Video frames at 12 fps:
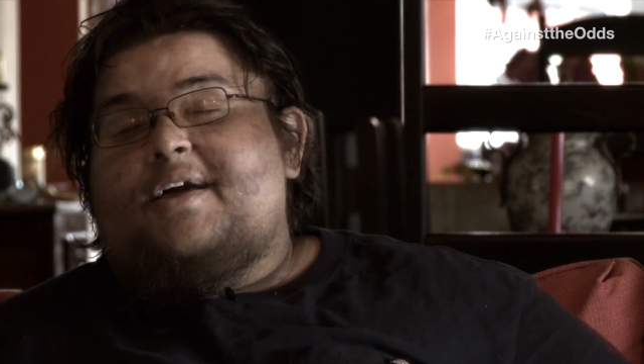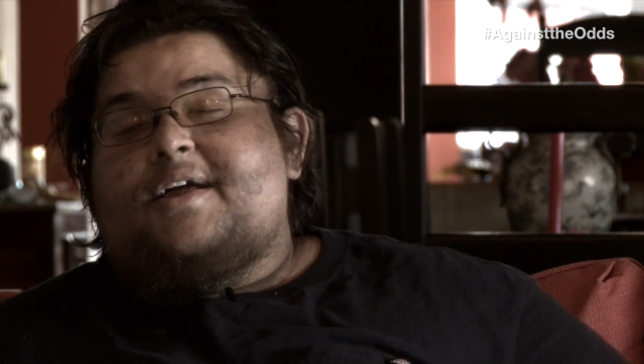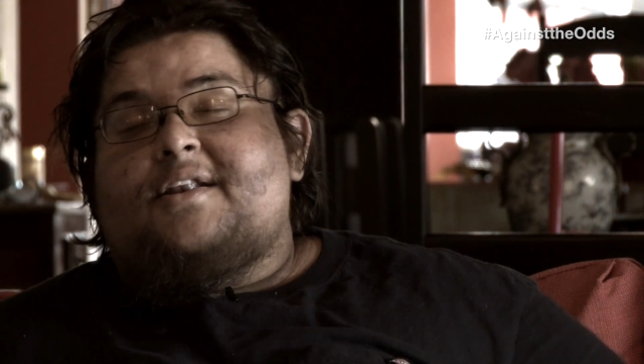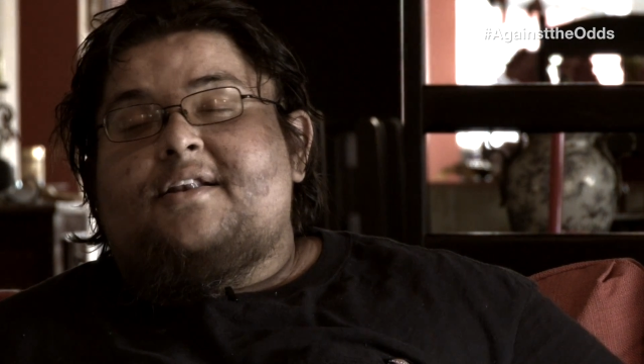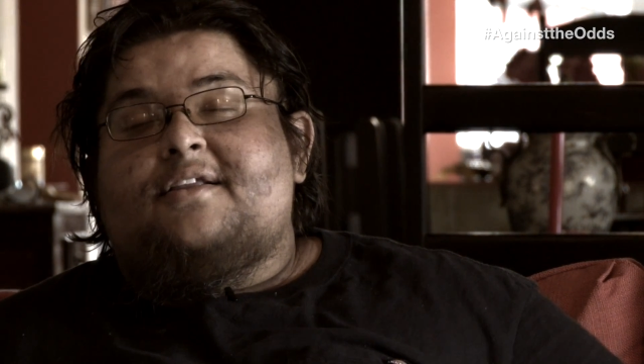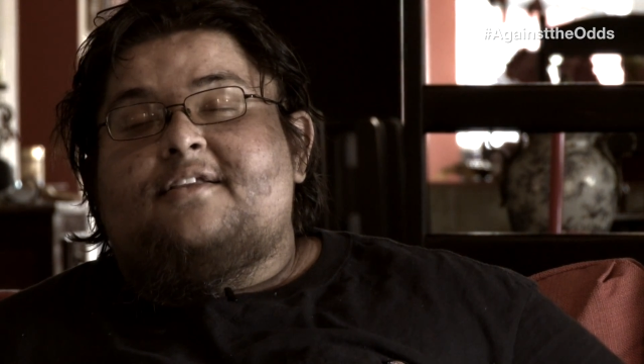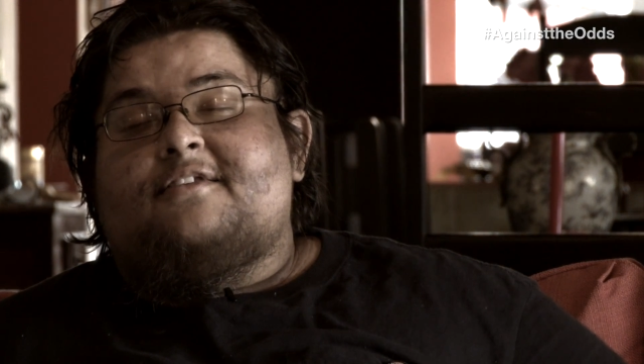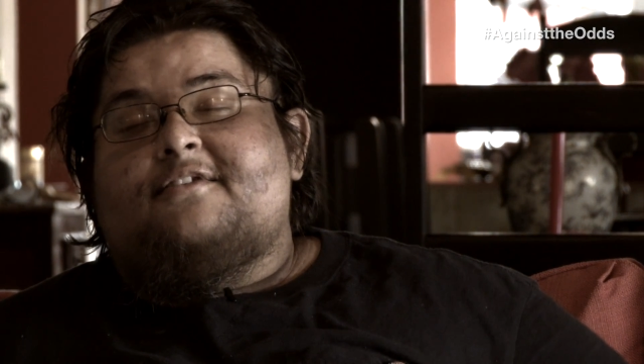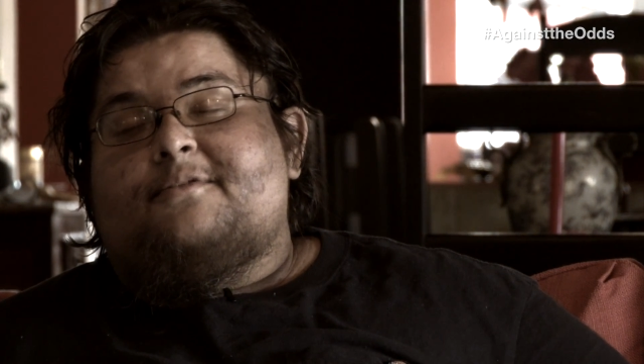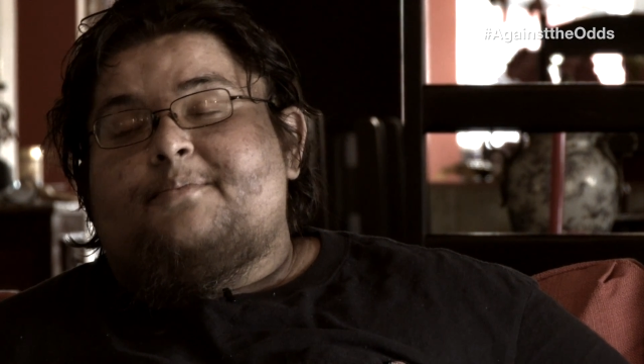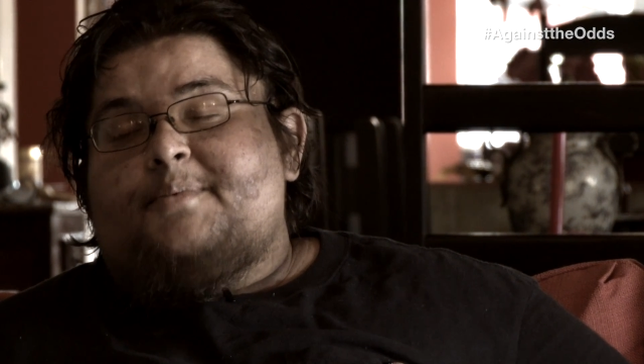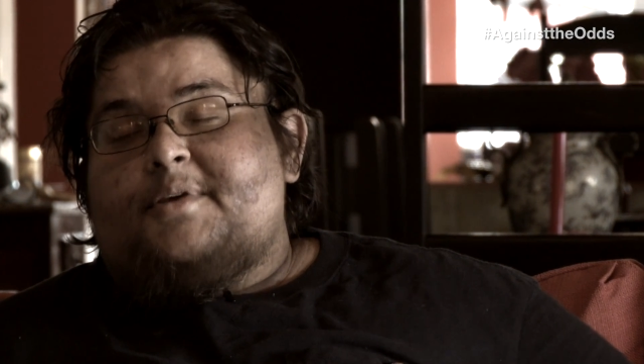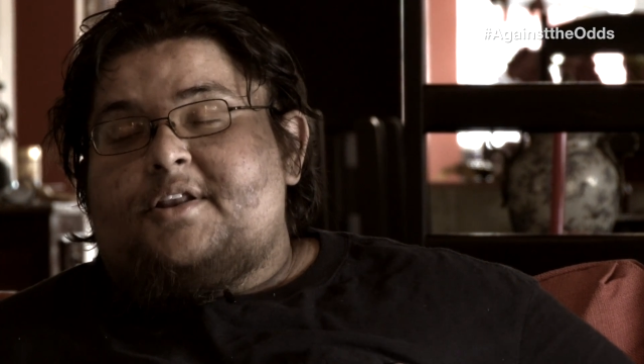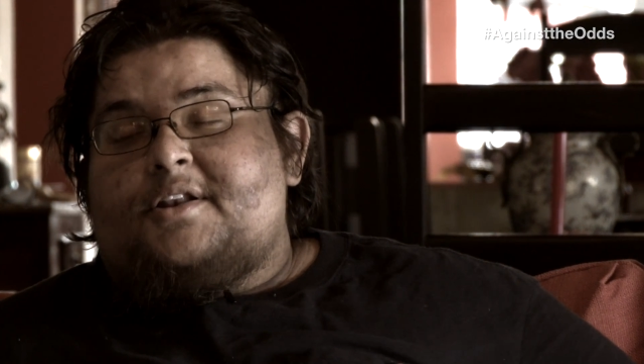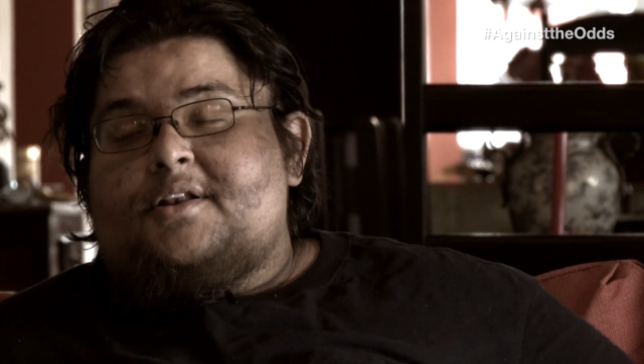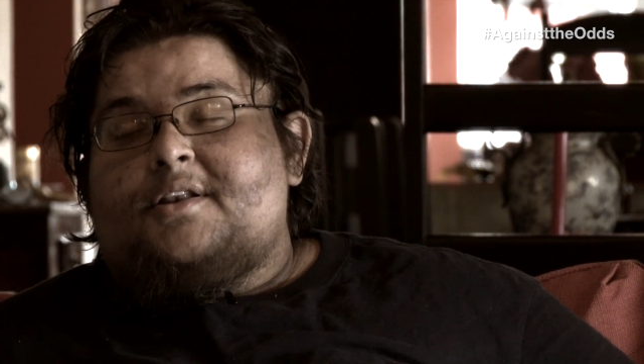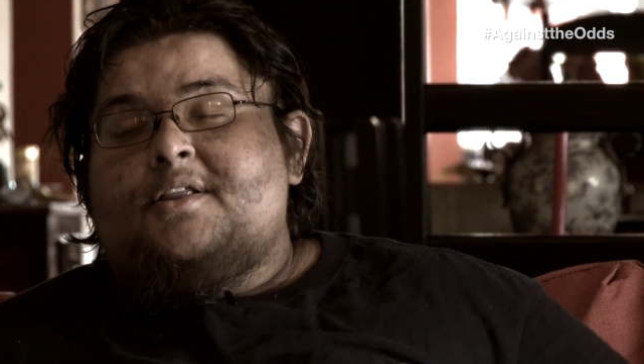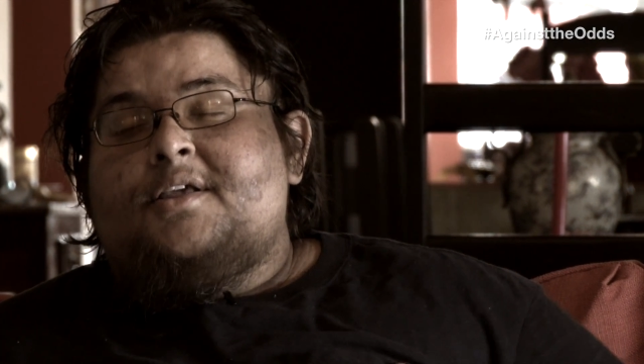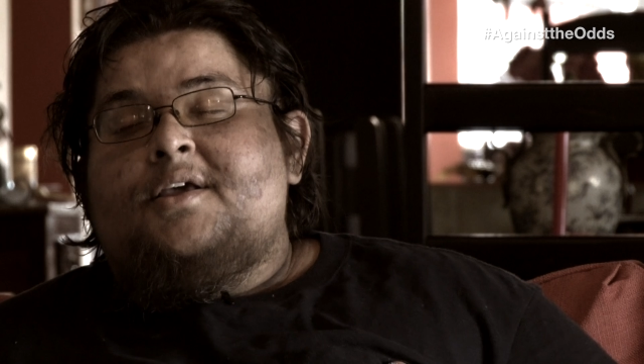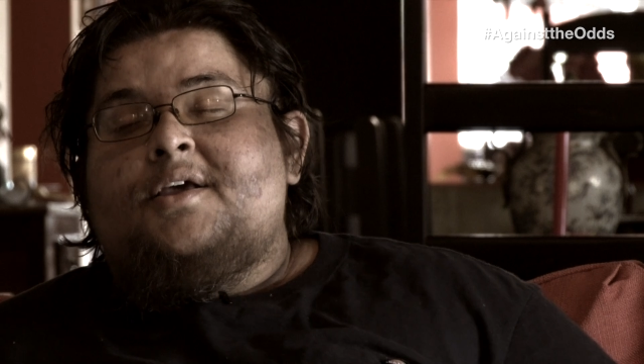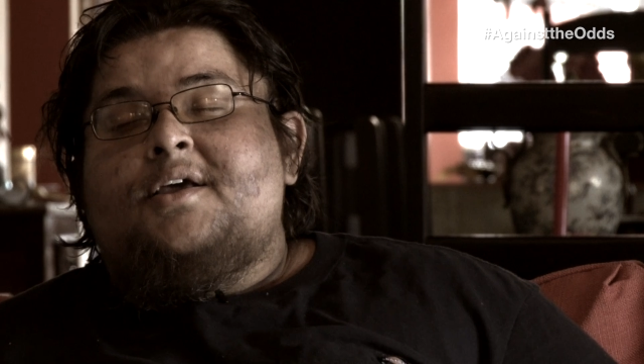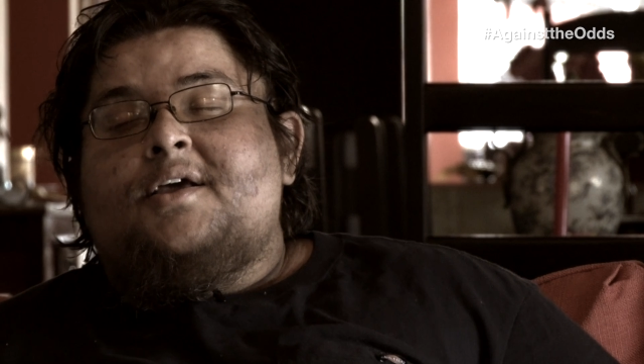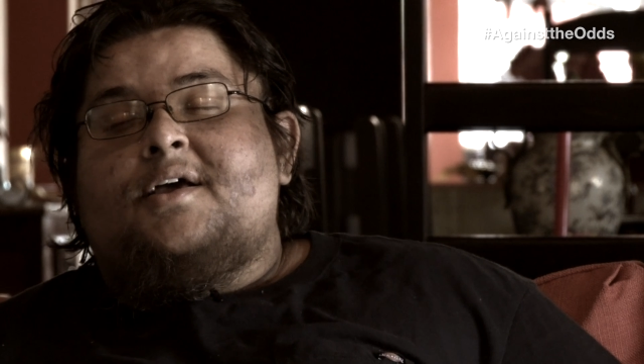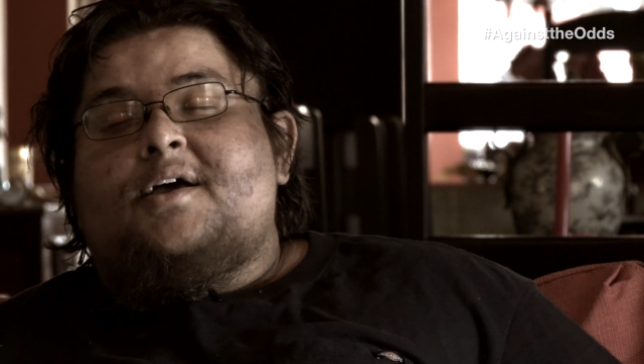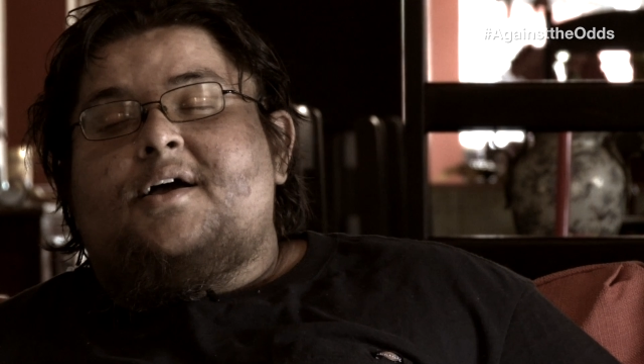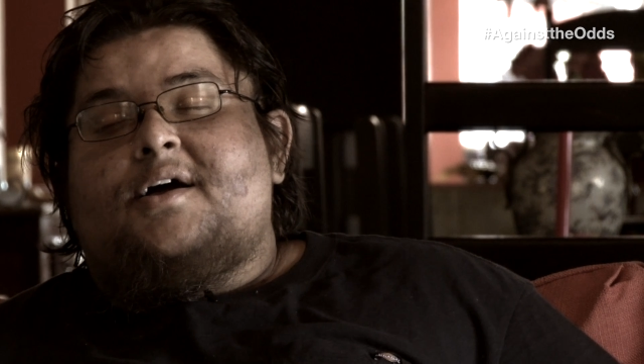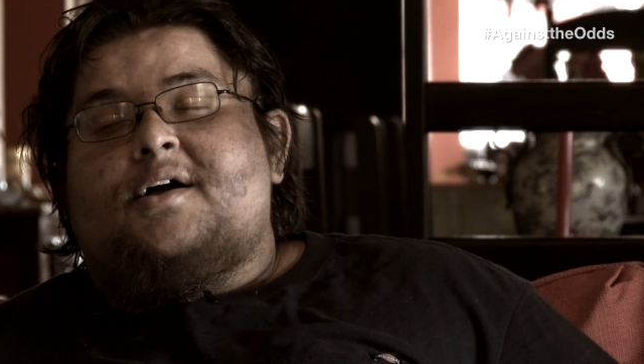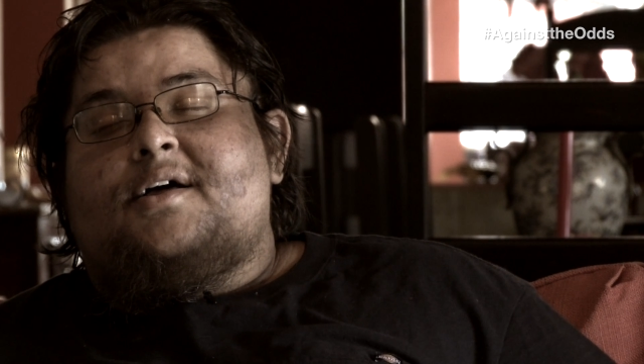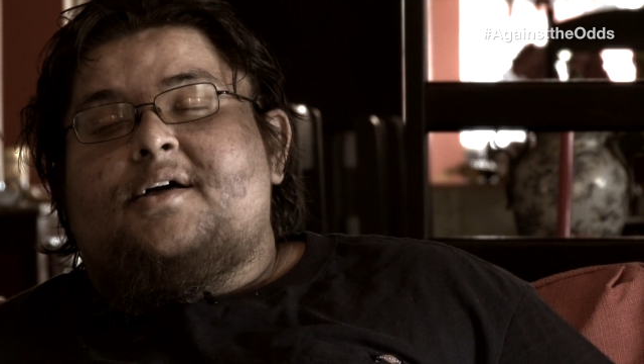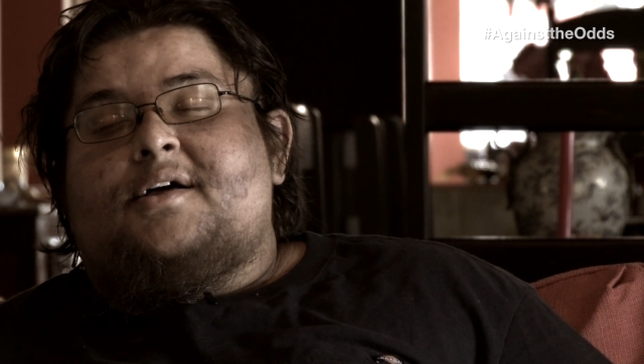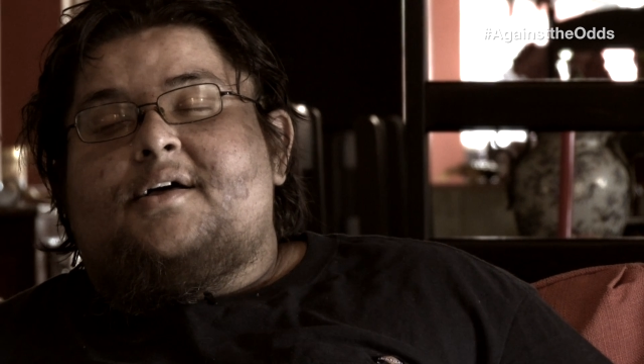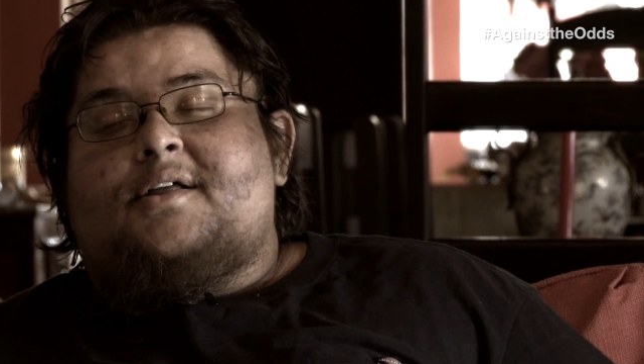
Angelo Singh, historian,